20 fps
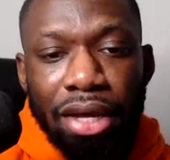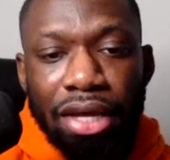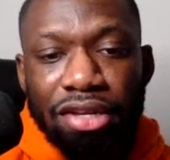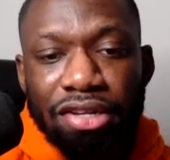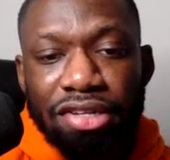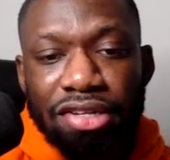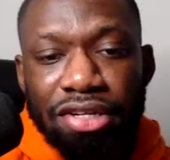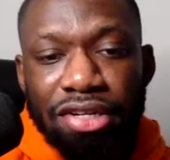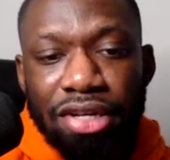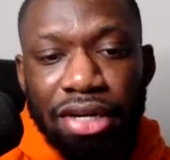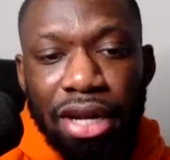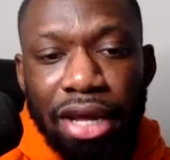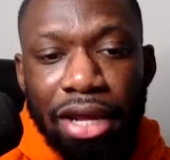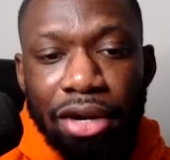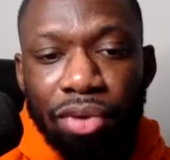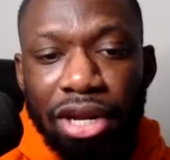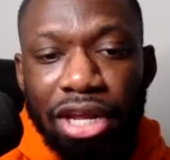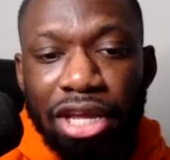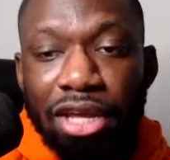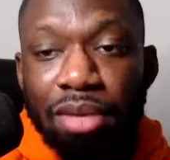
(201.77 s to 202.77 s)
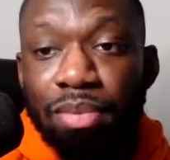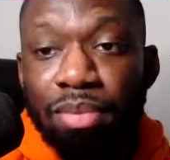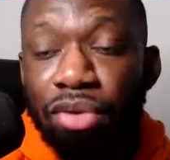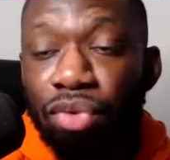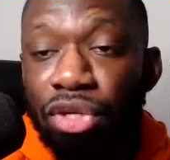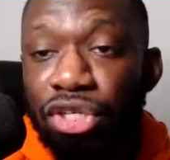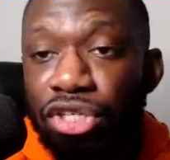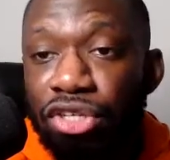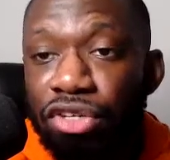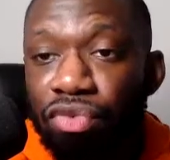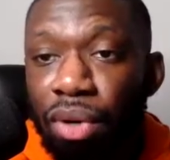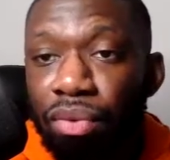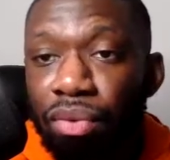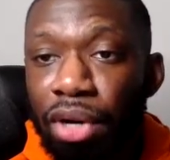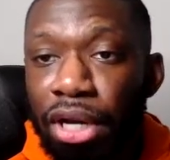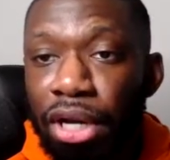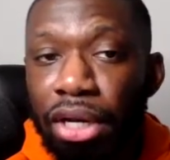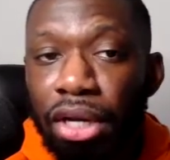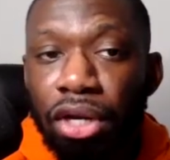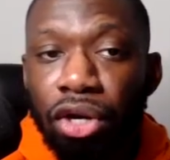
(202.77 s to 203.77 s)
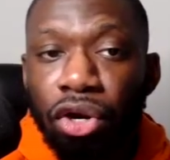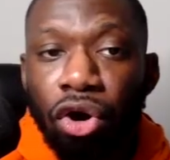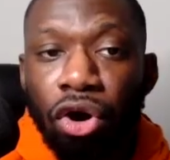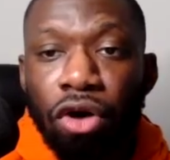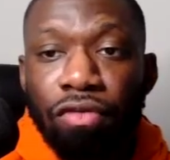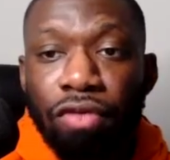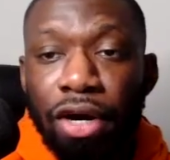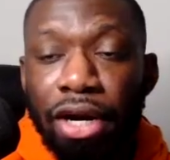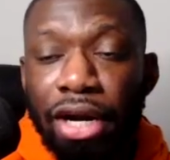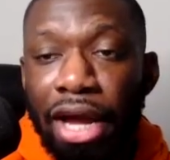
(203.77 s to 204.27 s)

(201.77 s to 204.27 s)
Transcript: and 1681EB, which is what we're going to go over.